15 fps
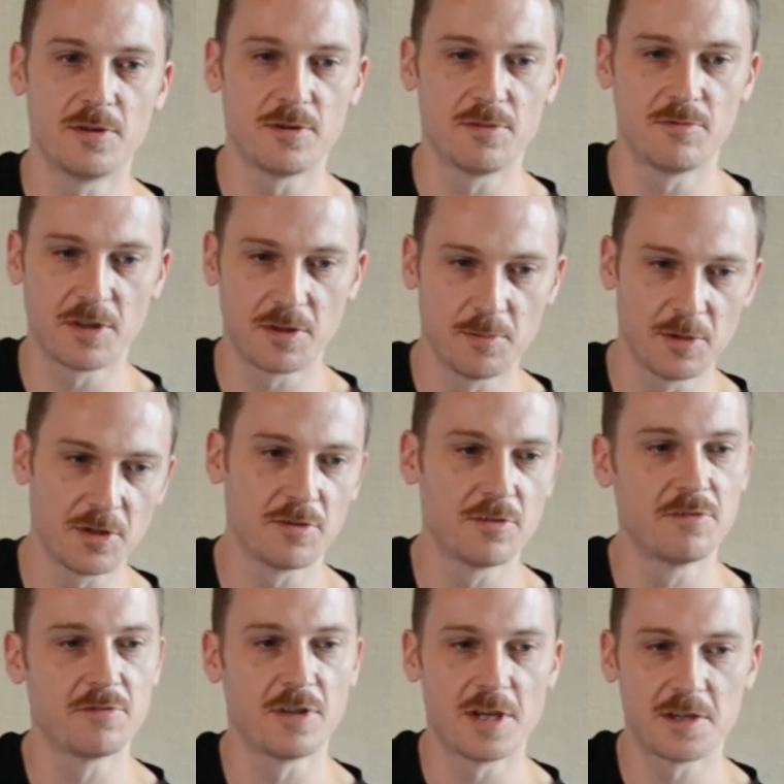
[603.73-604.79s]
the rhythm and
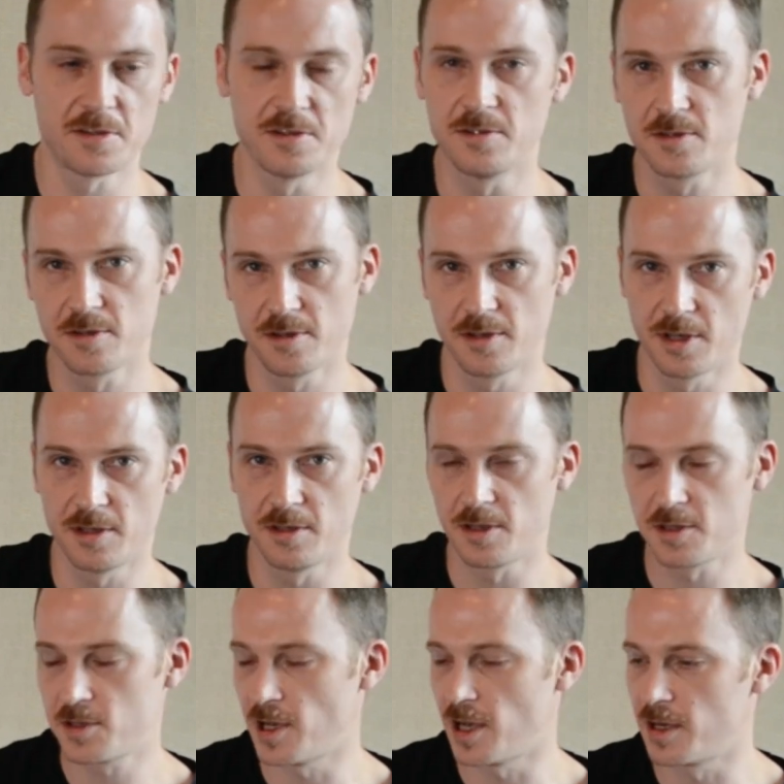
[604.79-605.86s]
groove lessons in
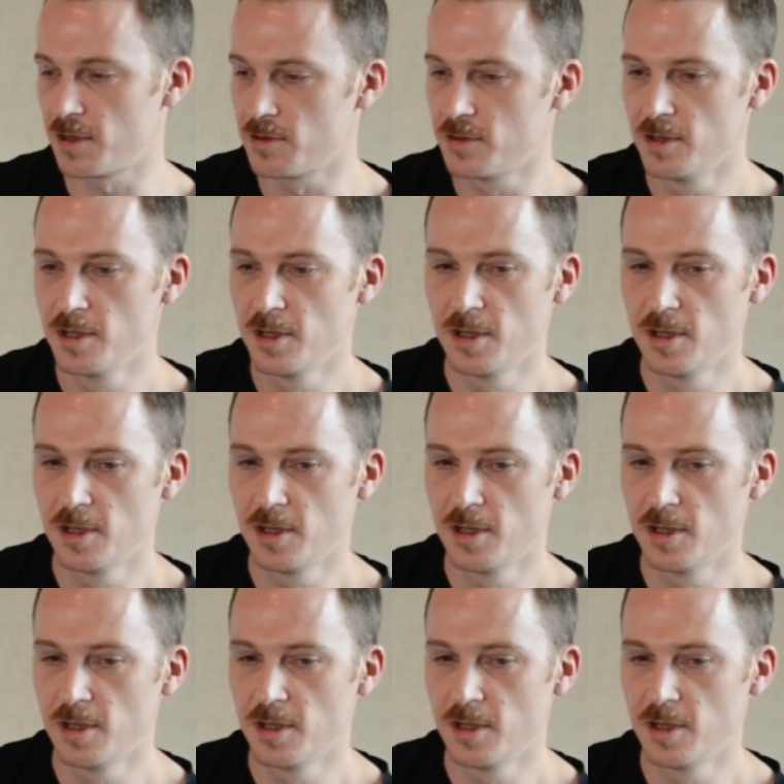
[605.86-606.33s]
this channel,